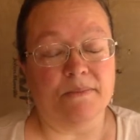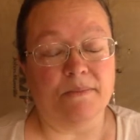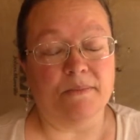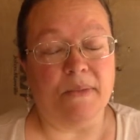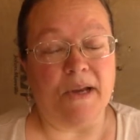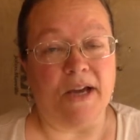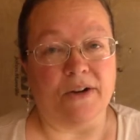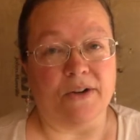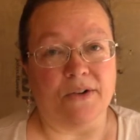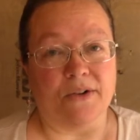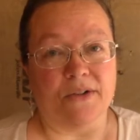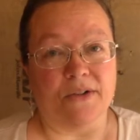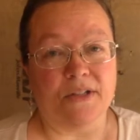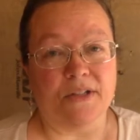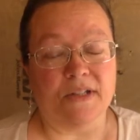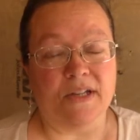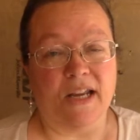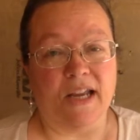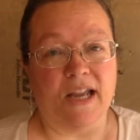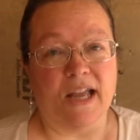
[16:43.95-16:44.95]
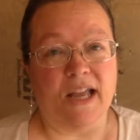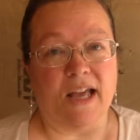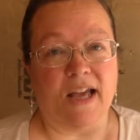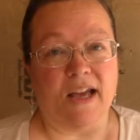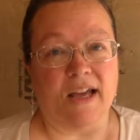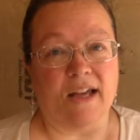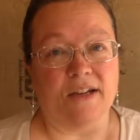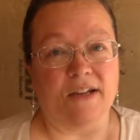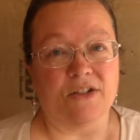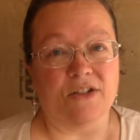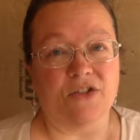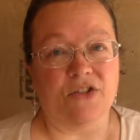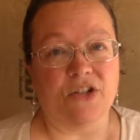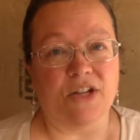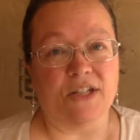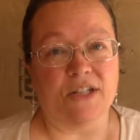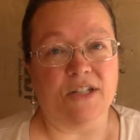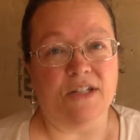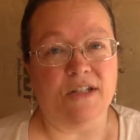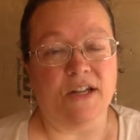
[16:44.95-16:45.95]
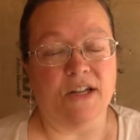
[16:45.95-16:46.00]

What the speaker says: patterns and just